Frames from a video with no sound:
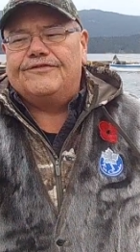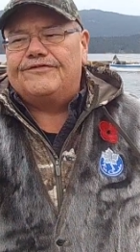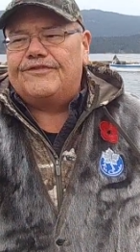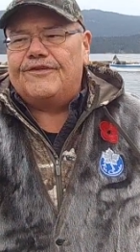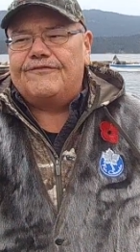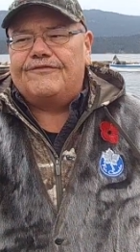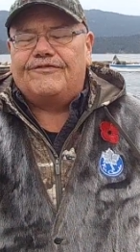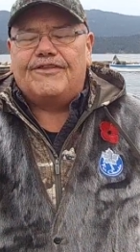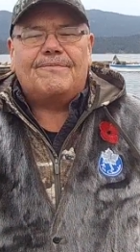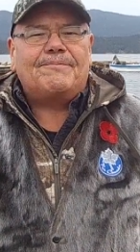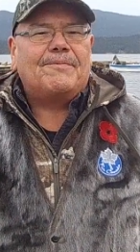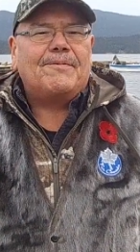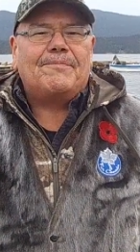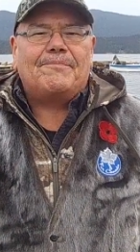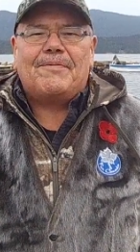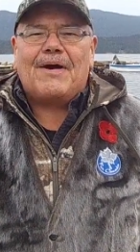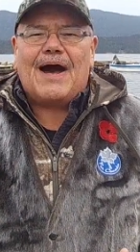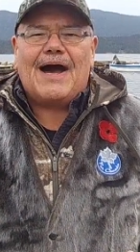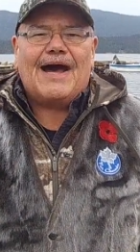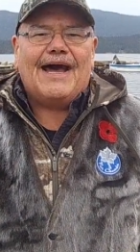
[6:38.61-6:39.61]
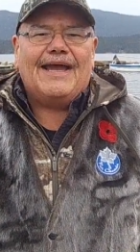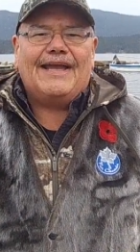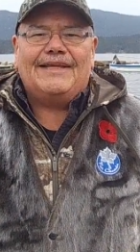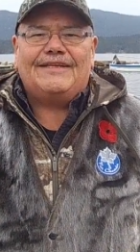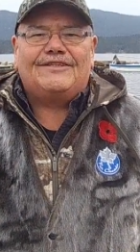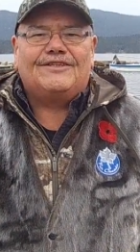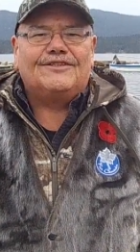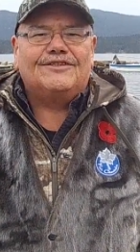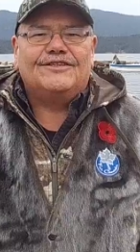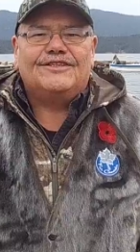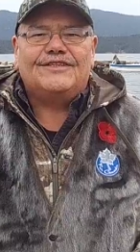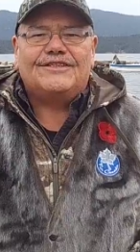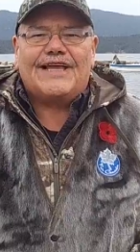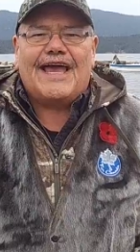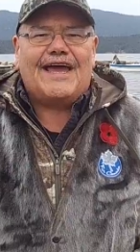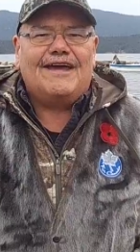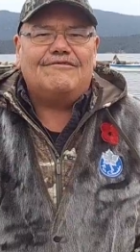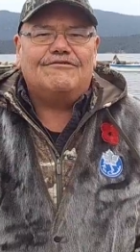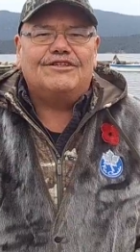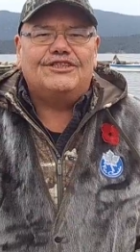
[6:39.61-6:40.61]
from flipper pie to
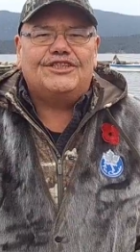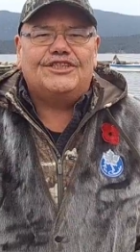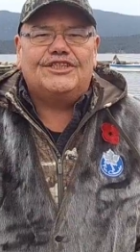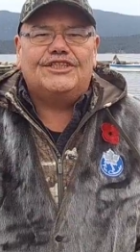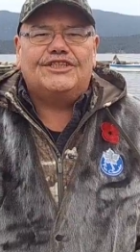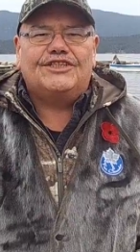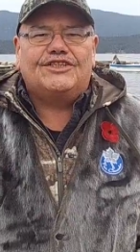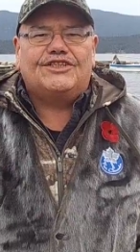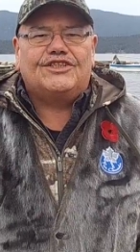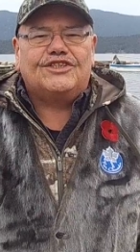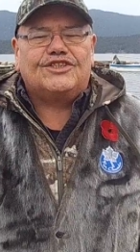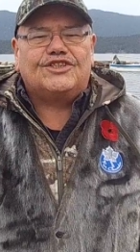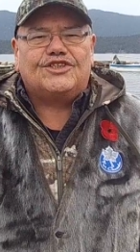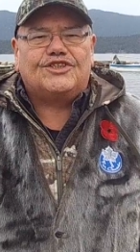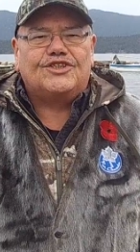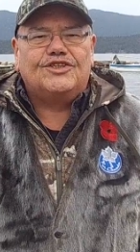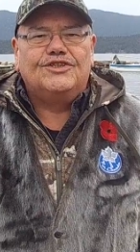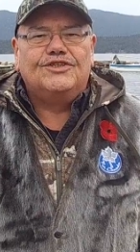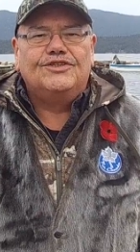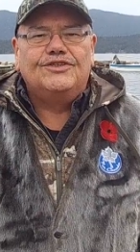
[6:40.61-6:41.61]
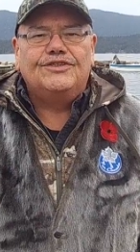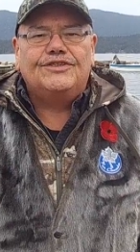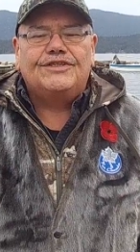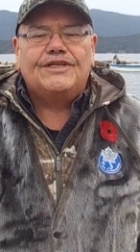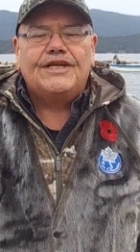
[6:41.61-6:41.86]
sandwiches to stews.